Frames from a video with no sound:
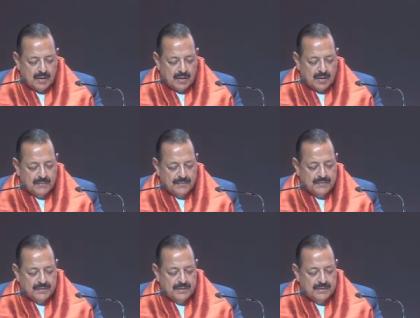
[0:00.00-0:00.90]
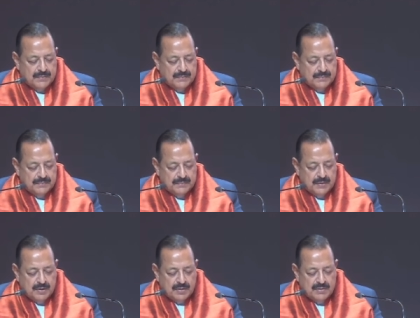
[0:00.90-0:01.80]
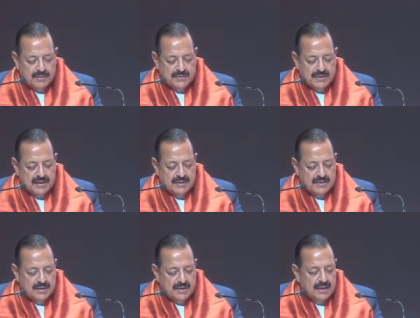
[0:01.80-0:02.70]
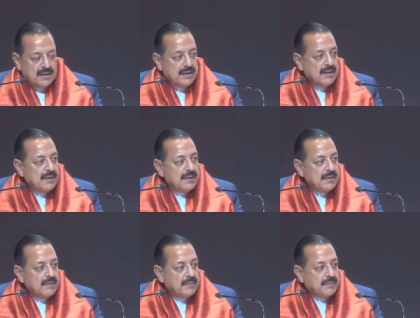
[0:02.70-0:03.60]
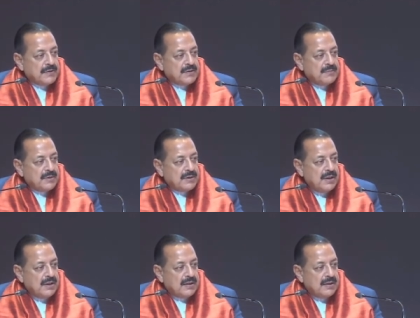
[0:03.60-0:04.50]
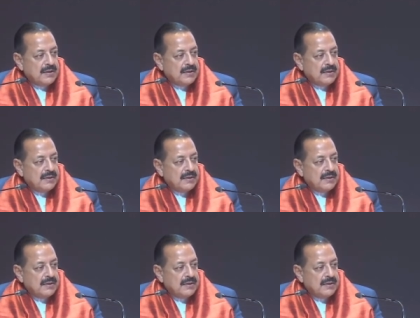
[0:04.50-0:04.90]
of the Doctor of Science degree, Professor Machelkar,